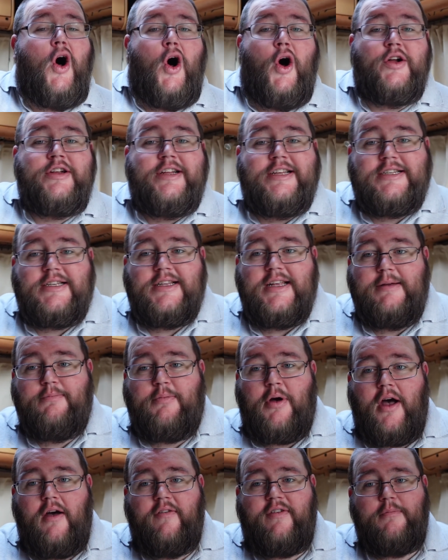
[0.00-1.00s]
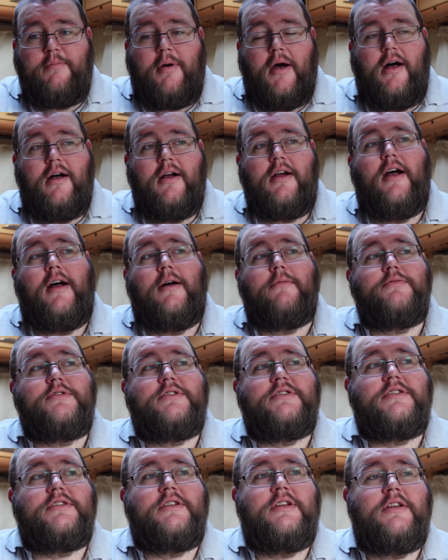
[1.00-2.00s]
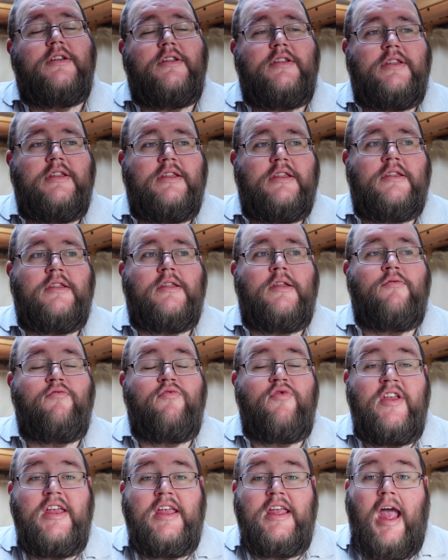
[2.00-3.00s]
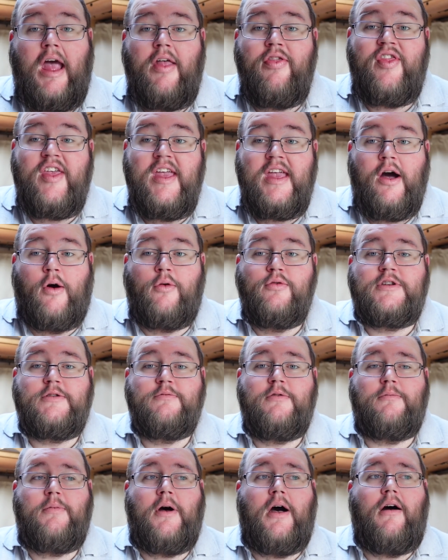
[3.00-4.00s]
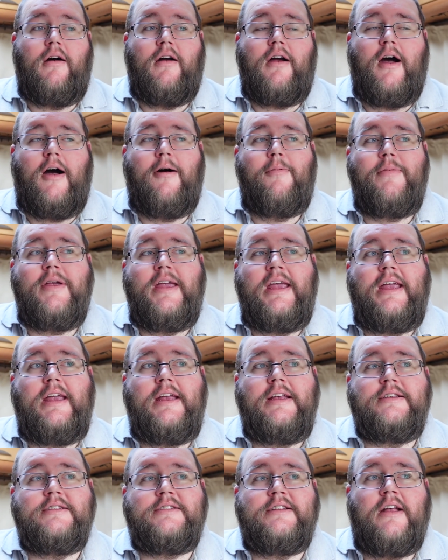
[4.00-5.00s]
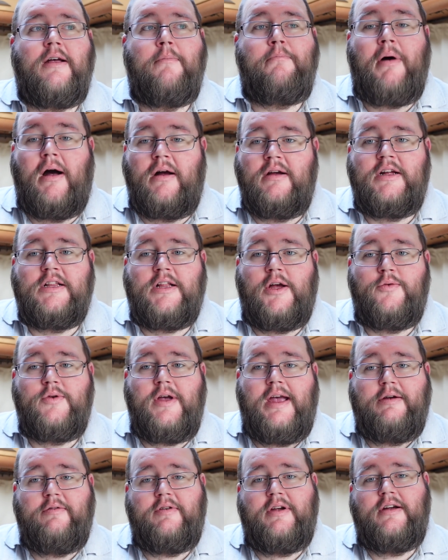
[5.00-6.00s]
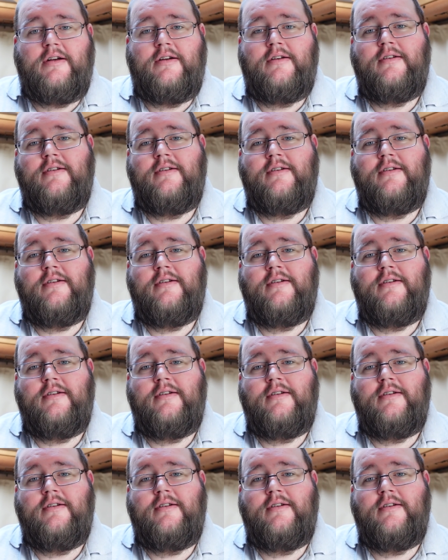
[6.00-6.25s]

Honestly, perfect park ups. The ultimate park up is a bungalow area.